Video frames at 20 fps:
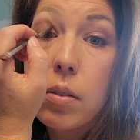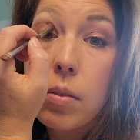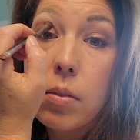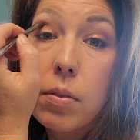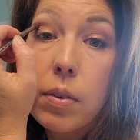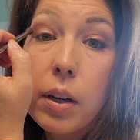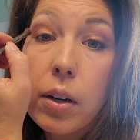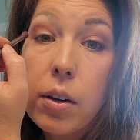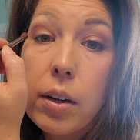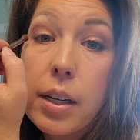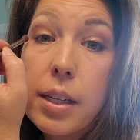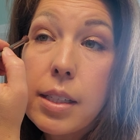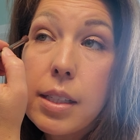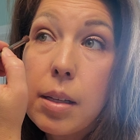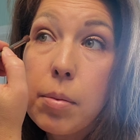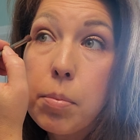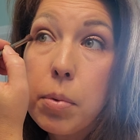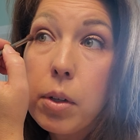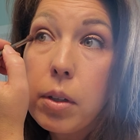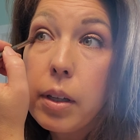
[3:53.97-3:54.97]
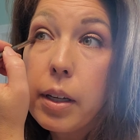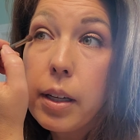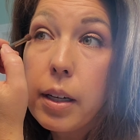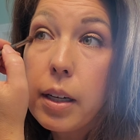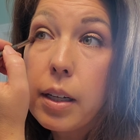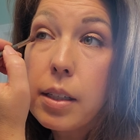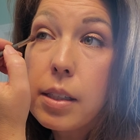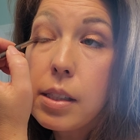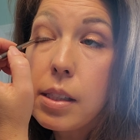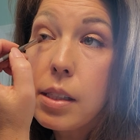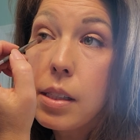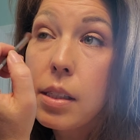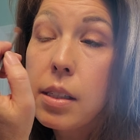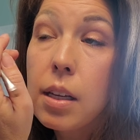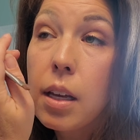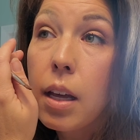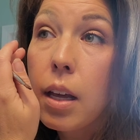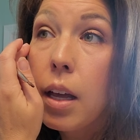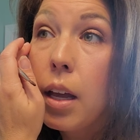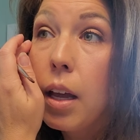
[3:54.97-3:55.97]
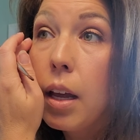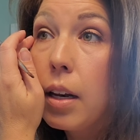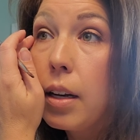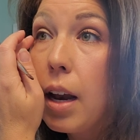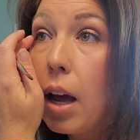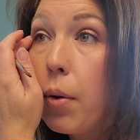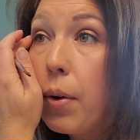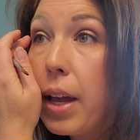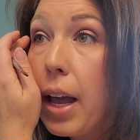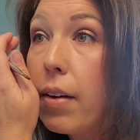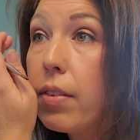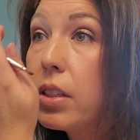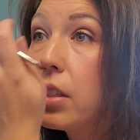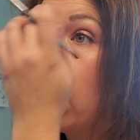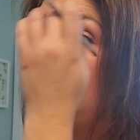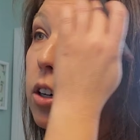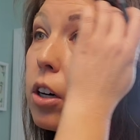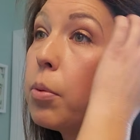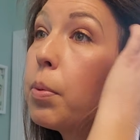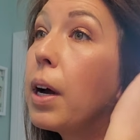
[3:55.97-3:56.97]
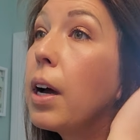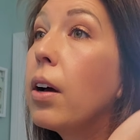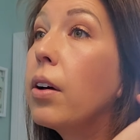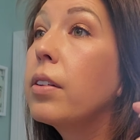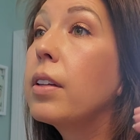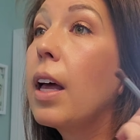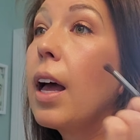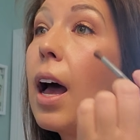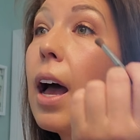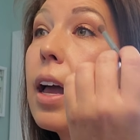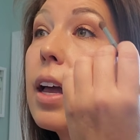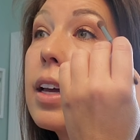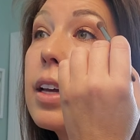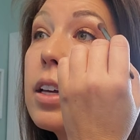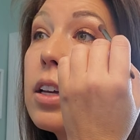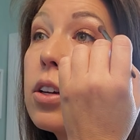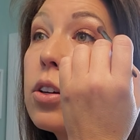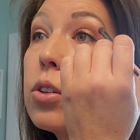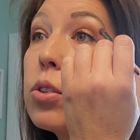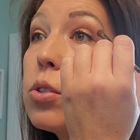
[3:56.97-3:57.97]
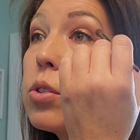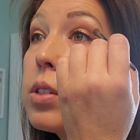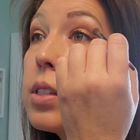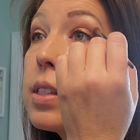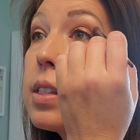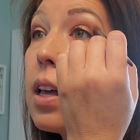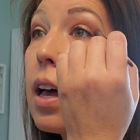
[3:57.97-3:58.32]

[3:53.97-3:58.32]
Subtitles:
Very simple, ladies. Now we have a darker brown that I use